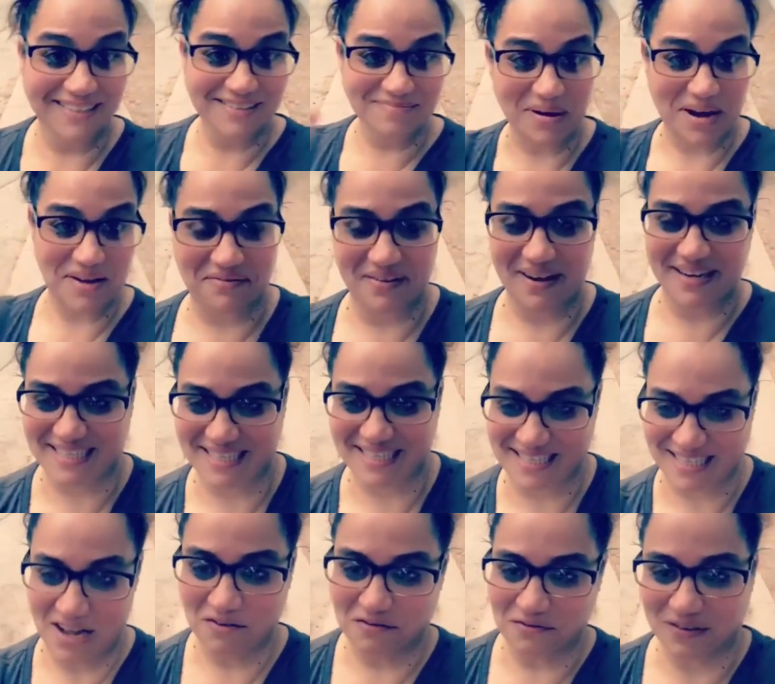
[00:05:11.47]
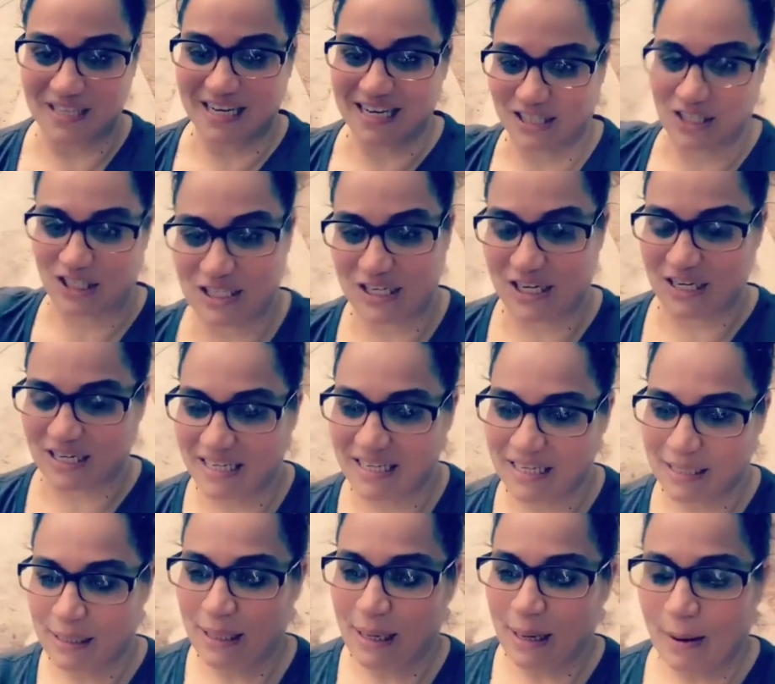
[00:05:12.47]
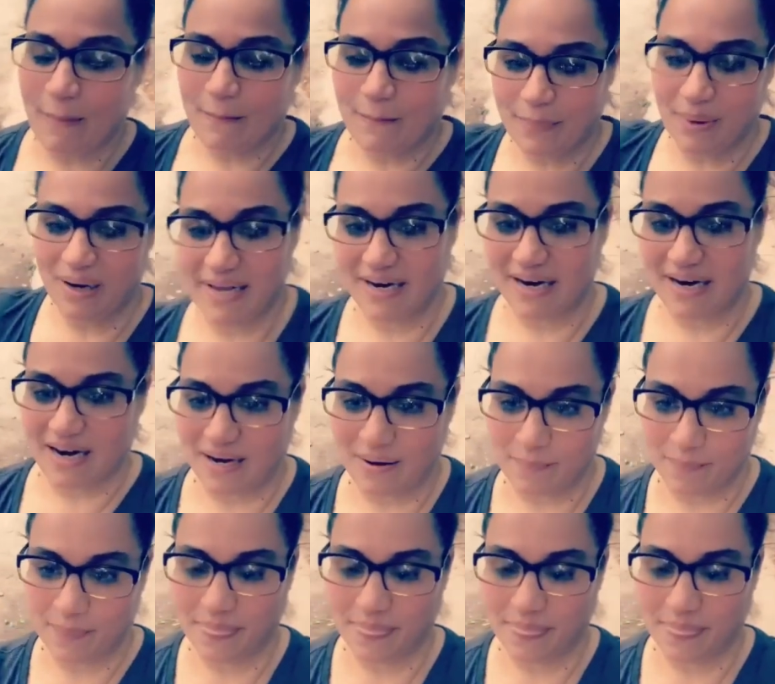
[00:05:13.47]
My face is all flushed. But I